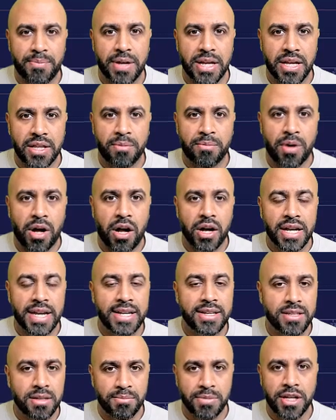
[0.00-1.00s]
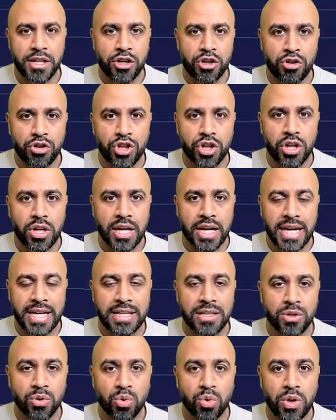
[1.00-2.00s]
in the market, so make sure you're tuning
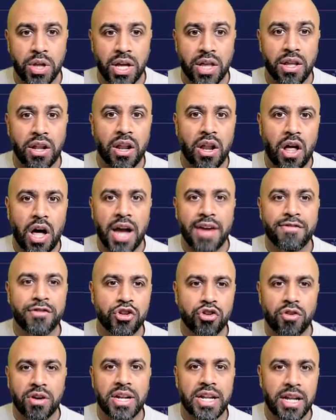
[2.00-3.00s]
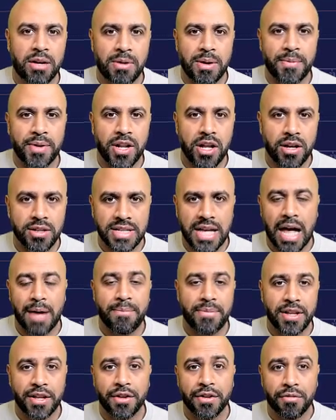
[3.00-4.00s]
into all the other live trading webinars
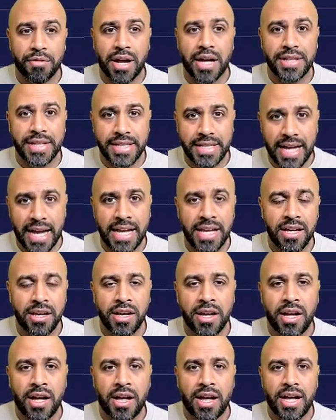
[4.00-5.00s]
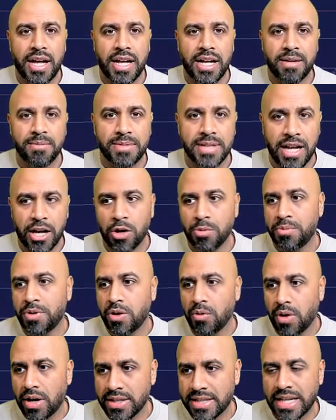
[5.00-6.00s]
happening throughout the day to help
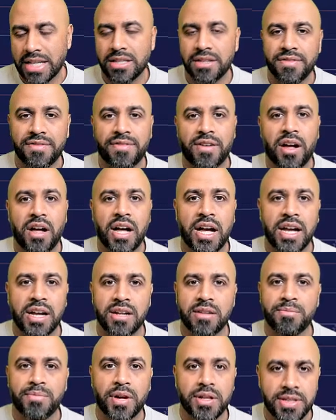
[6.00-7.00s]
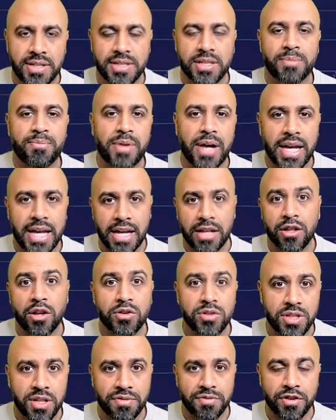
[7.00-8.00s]
you identify and participate in
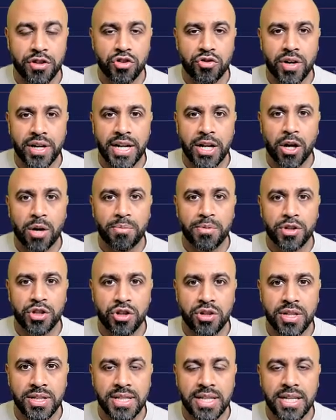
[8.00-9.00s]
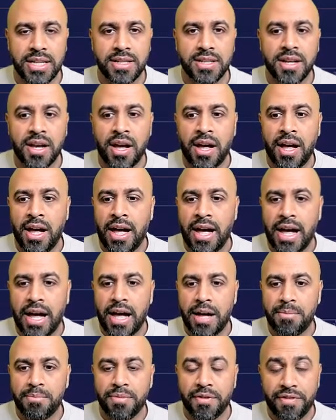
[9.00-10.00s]
those different trading opportunities.
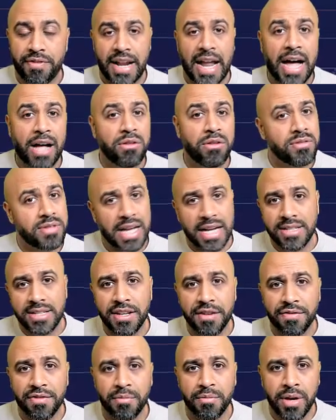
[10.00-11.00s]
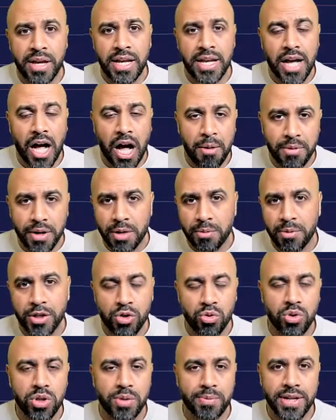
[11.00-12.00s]
But for now, that's it from me. I'm going to wish
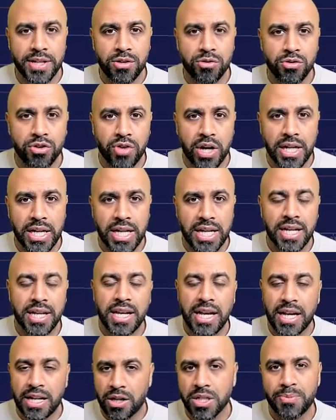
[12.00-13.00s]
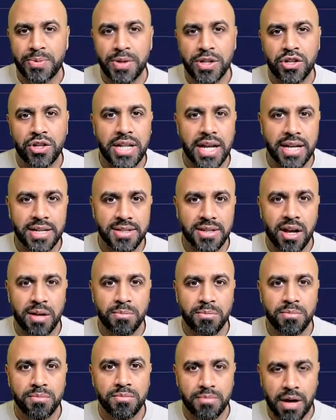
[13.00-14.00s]
you all the best for your trading, and I'll speak to you next time.
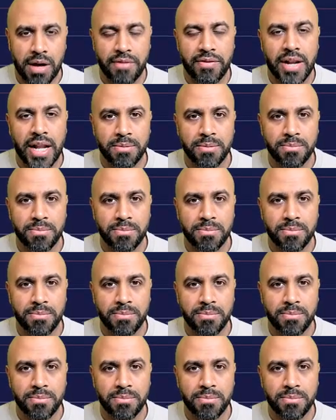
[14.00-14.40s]
Bye for now.